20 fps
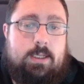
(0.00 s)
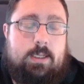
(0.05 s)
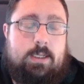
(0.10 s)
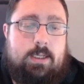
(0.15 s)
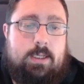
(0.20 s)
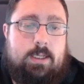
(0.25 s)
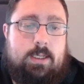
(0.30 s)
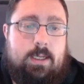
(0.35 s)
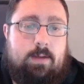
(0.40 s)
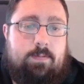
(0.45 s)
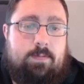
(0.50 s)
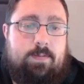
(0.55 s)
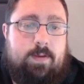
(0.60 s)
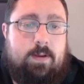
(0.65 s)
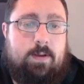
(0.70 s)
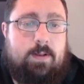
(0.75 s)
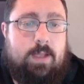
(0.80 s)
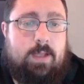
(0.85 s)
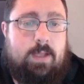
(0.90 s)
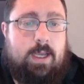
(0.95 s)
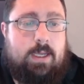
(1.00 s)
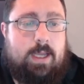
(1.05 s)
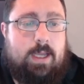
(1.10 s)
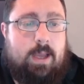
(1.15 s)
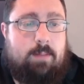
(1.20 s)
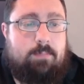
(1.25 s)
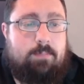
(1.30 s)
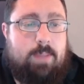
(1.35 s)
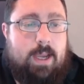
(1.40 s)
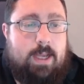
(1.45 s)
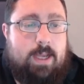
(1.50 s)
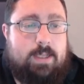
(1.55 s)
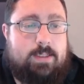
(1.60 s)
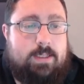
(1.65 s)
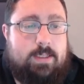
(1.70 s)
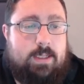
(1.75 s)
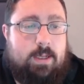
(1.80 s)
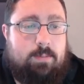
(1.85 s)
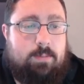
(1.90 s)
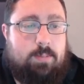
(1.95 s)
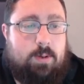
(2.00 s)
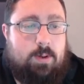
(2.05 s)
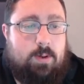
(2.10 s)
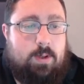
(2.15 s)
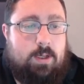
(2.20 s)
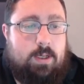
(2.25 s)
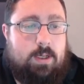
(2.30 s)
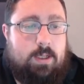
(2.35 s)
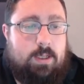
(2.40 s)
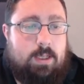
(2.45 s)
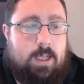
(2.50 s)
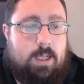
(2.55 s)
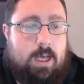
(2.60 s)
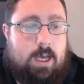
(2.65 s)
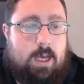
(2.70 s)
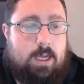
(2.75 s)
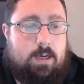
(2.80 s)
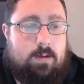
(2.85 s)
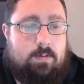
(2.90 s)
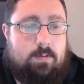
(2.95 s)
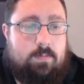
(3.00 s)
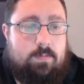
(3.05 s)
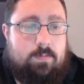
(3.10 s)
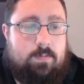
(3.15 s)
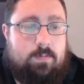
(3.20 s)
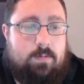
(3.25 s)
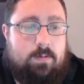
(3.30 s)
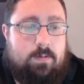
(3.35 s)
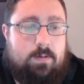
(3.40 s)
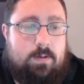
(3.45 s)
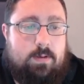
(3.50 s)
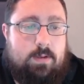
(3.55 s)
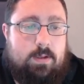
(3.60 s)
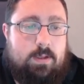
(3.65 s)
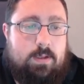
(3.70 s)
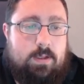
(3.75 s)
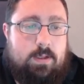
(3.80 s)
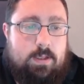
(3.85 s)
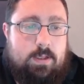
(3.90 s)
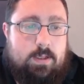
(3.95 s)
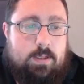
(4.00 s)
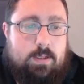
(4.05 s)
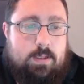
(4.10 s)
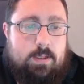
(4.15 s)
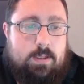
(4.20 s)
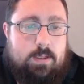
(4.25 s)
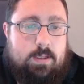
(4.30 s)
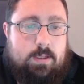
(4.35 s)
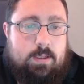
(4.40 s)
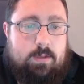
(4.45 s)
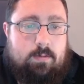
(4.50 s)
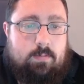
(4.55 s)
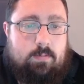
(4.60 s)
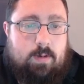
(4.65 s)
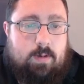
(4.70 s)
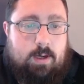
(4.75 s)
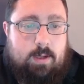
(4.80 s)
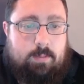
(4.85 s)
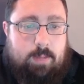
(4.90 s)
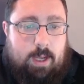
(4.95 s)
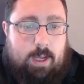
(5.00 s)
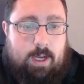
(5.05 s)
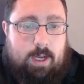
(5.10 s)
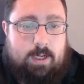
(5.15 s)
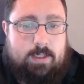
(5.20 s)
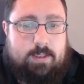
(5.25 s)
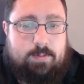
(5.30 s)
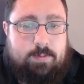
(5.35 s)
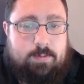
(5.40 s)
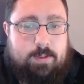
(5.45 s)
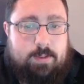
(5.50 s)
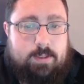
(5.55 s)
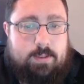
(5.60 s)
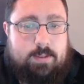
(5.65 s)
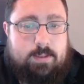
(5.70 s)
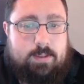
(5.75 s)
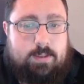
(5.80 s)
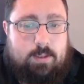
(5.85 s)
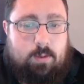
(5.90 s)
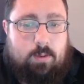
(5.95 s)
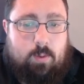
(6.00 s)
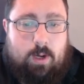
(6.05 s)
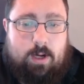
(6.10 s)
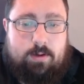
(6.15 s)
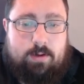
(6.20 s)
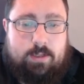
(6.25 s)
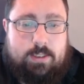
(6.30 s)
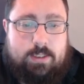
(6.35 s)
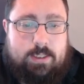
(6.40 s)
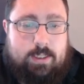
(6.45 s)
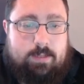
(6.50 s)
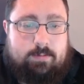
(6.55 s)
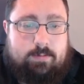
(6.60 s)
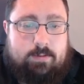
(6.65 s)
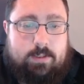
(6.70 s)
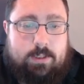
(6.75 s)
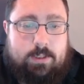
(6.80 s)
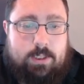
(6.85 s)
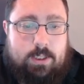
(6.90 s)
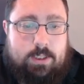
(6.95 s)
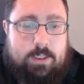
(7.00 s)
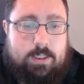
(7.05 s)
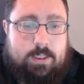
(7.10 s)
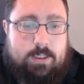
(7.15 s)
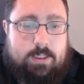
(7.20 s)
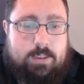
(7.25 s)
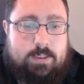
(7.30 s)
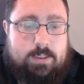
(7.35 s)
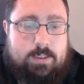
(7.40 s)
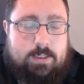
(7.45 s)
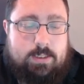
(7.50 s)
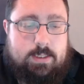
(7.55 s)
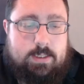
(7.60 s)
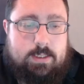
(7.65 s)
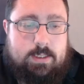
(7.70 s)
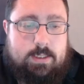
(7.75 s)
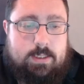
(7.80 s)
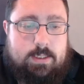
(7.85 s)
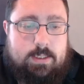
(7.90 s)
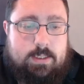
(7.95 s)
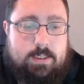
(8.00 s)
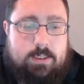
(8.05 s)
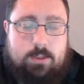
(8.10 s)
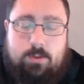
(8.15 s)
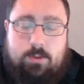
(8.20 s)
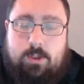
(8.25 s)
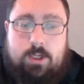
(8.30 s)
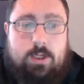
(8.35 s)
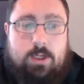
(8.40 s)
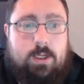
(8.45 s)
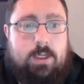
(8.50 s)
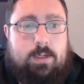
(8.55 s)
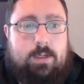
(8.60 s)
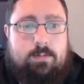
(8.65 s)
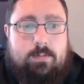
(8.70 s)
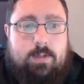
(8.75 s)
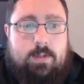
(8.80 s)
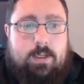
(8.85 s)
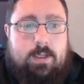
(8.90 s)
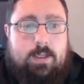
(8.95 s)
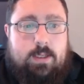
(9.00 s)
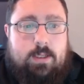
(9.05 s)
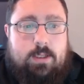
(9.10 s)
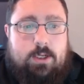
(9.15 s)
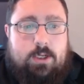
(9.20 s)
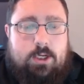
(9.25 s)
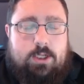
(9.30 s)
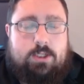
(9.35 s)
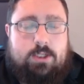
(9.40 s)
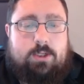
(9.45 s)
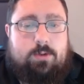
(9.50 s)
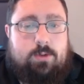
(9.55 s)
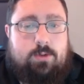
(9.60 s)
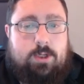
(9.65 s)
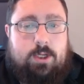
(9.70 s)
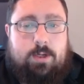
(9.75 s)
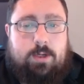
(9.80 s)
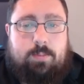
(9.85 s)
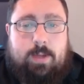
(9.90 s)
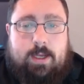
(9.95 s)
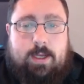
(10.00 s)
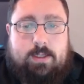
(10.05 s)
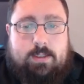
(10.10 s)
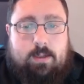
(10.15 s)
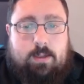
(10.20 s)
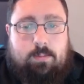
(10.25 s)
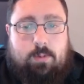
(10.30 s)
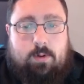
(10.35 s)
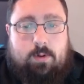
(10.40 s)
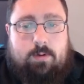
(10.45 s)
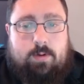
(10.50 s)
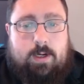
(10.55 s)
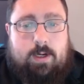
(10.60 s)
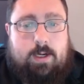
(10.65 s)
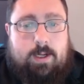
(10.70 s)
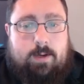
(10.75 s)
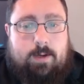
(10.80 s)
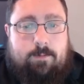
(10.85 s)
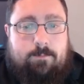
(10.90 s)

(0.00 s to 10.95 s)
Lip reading: I feel like I'm passing up on a lot of running backs, but the wide receivers are just too good. They're just too good to pass up on right now.